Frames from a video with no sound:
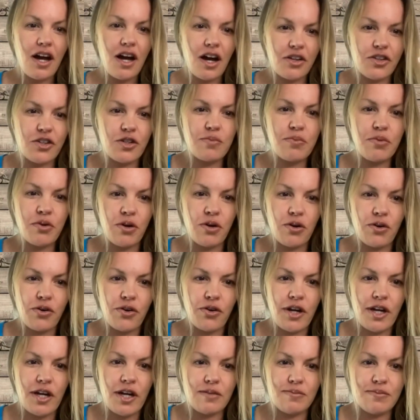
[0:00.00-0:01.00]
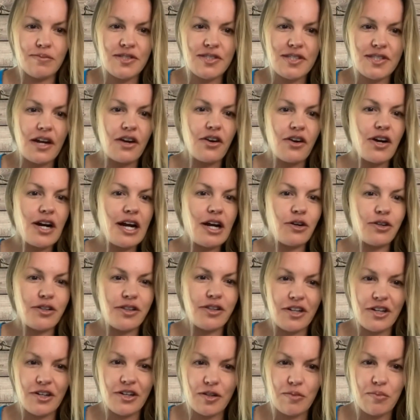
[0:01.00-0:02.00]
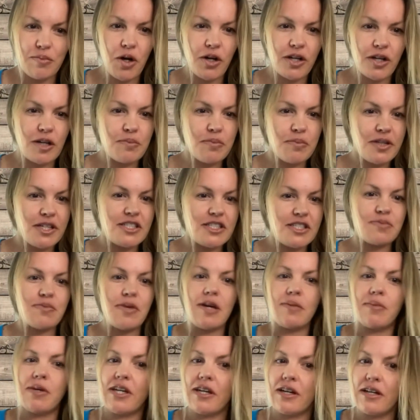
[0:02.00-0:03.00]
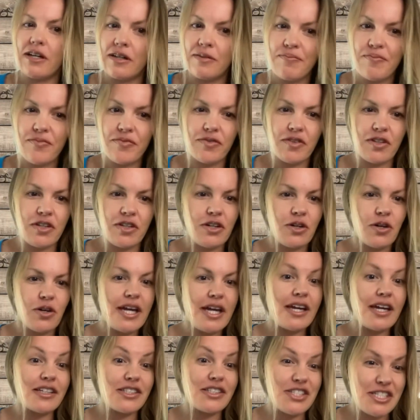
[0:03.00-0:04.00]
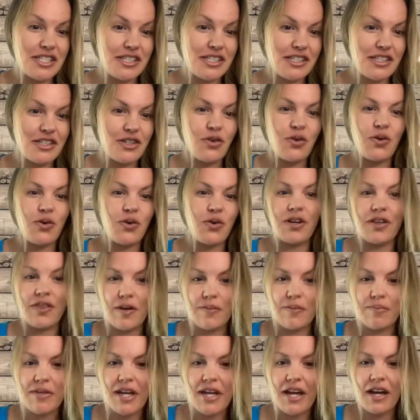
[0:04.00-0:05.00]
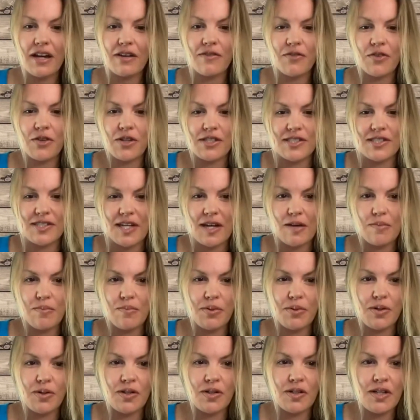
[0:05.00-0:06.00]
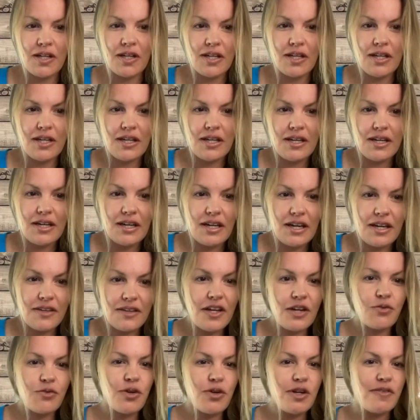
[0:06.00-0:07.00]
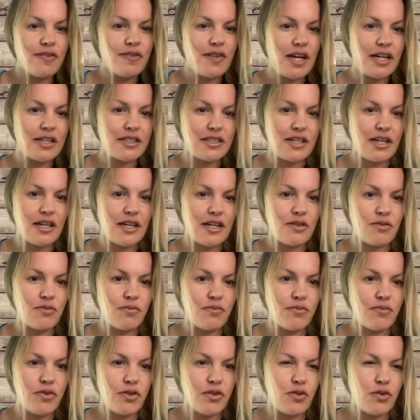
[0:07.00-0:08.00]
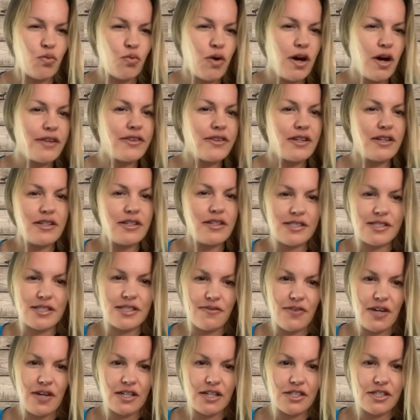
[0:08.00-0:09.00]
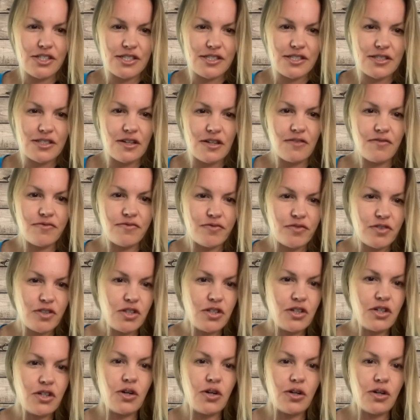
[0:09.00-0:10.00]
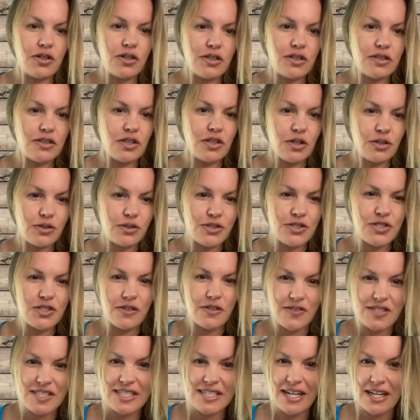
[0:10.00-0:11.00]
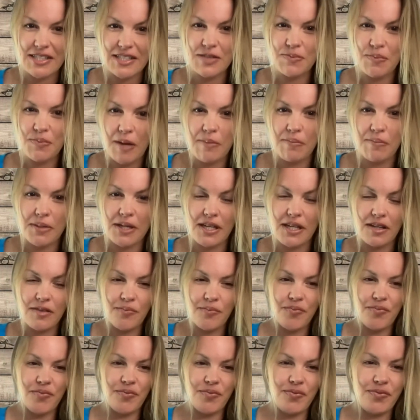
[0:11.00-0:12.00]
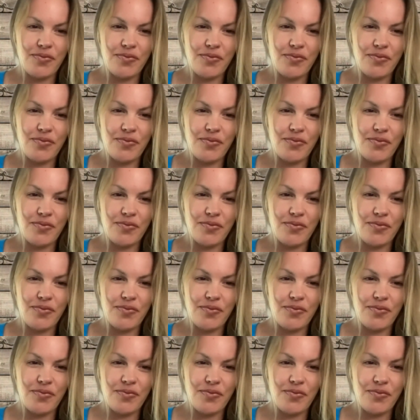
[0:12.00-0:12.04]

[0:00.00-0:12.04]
other programs that are out there in the marketplace, maybe Angie or Thumbtack, for example, and then reflect on what the disadvantages of Google local service ads might be.